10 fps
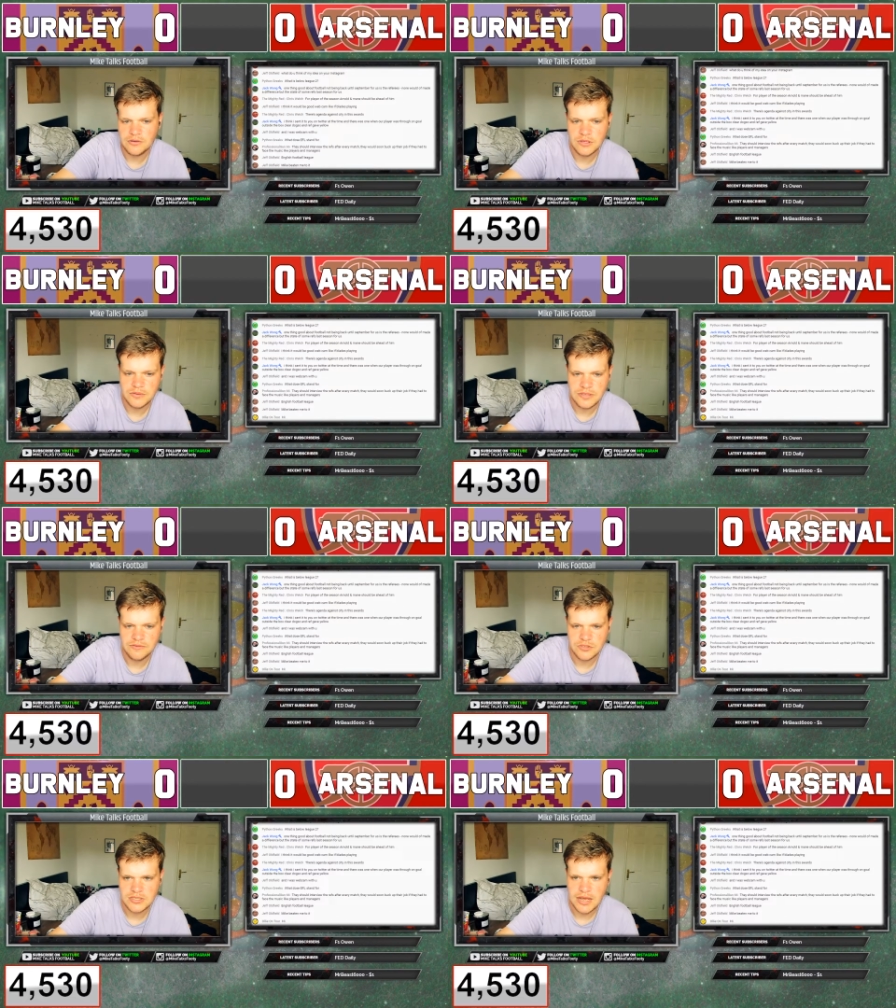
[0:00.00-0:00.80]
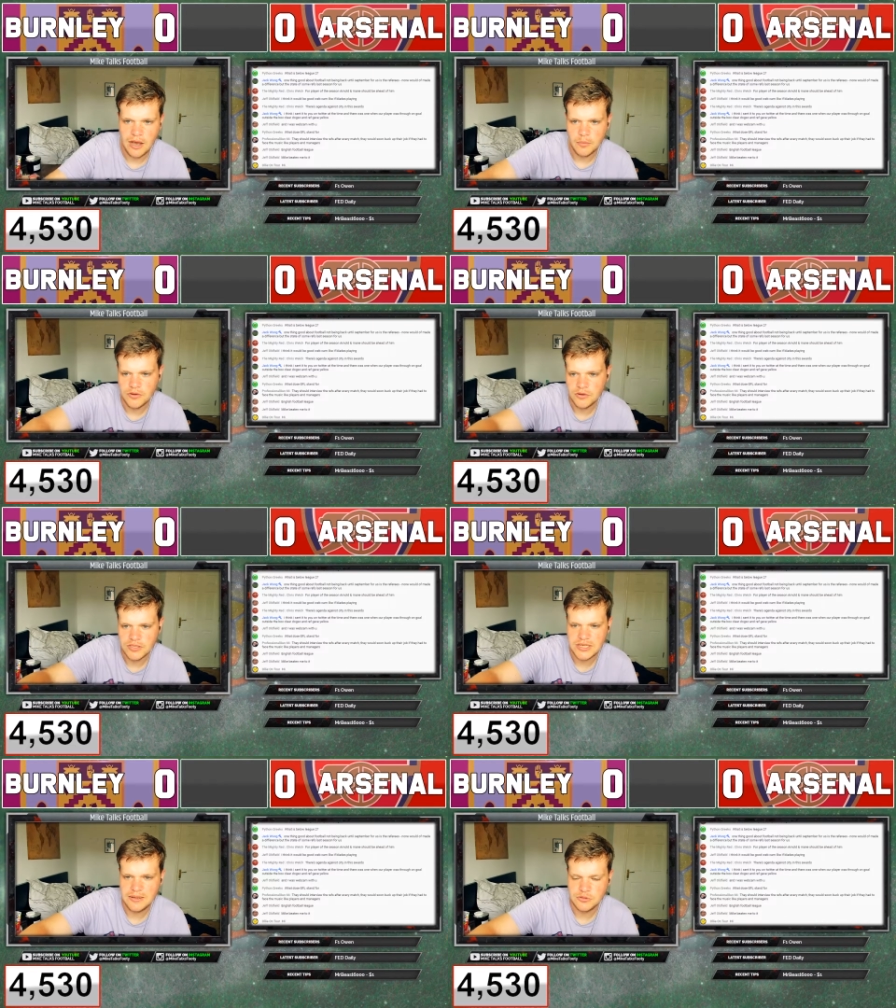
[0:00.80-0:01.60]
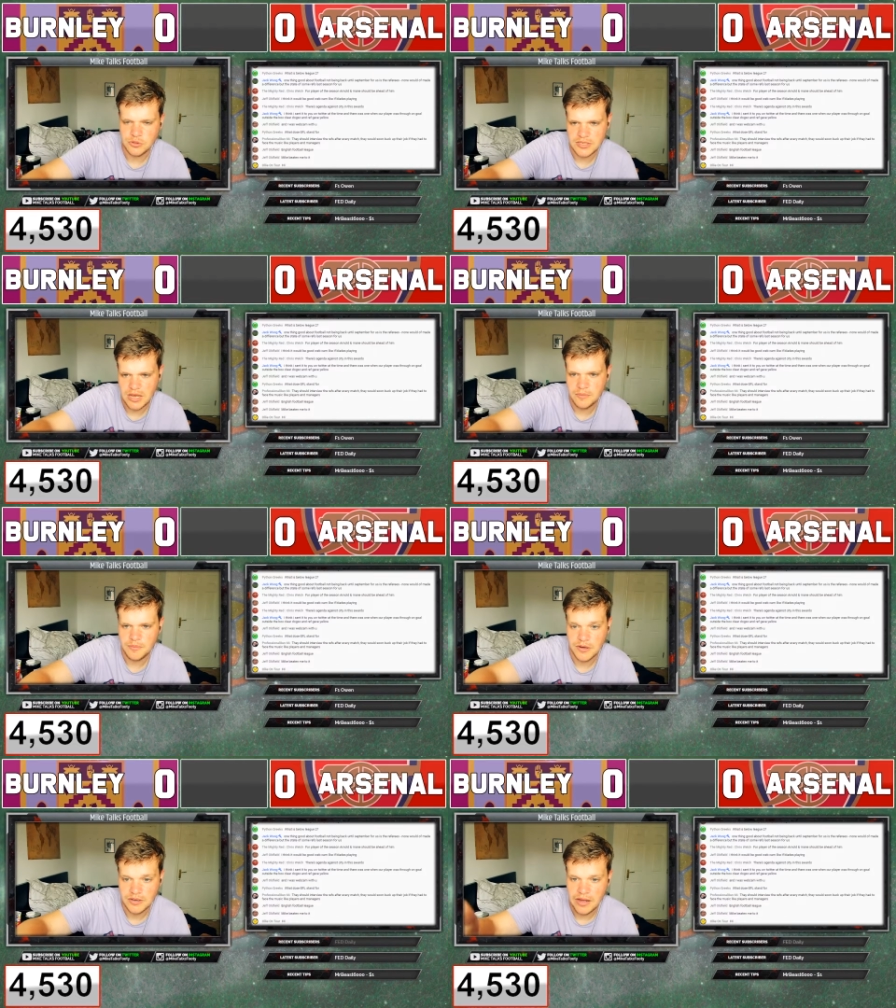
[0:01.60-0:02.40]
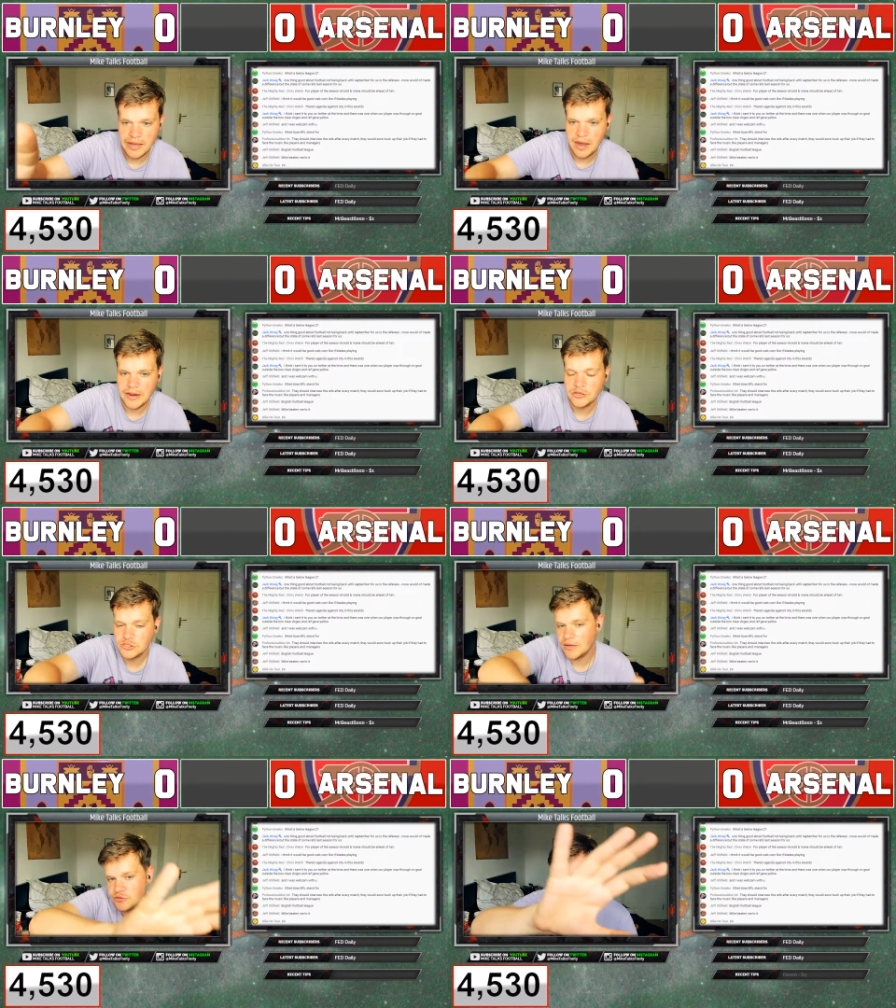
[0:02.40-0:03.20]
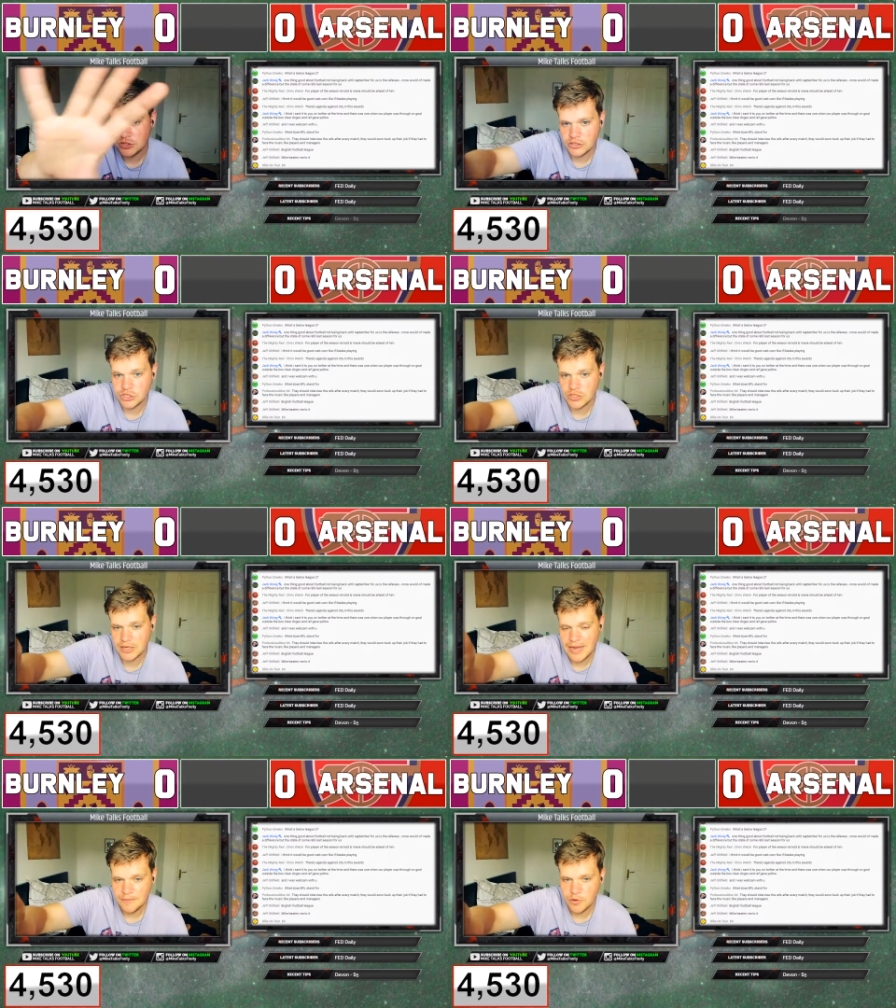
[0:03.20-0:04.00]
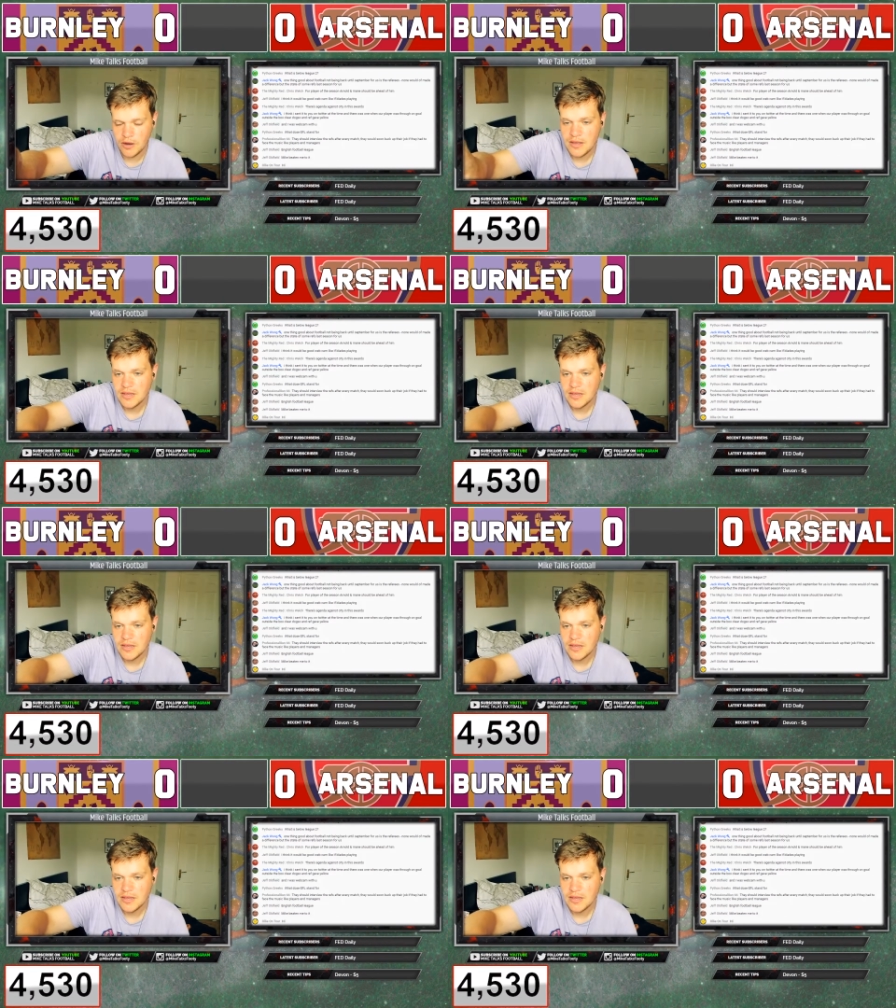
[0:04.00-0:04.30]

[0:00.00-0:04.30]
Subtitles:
different setup. We've got the same sort of setup, but I used to have just a camera.